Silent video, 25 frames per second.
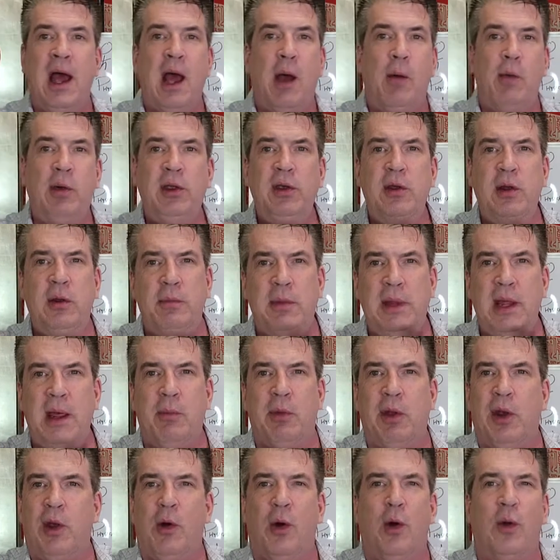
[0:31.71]
I want you to be
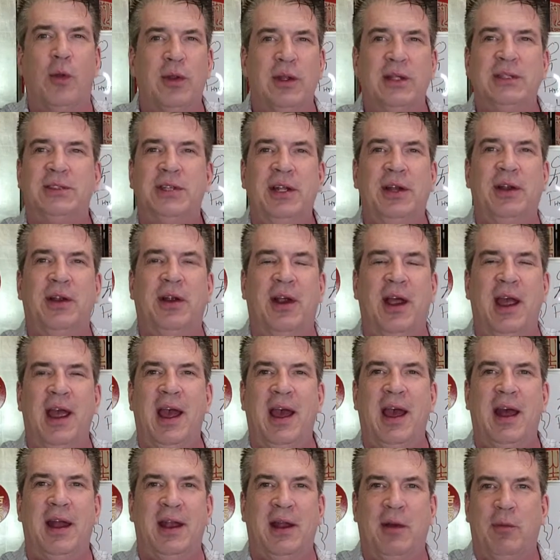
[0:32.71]
able to hold this in your
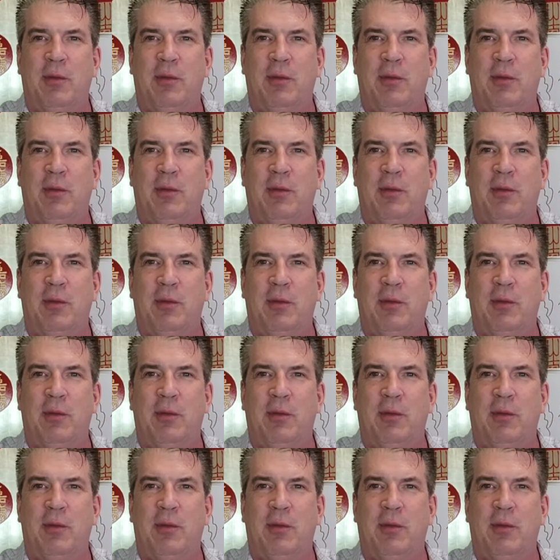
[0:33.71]
hand.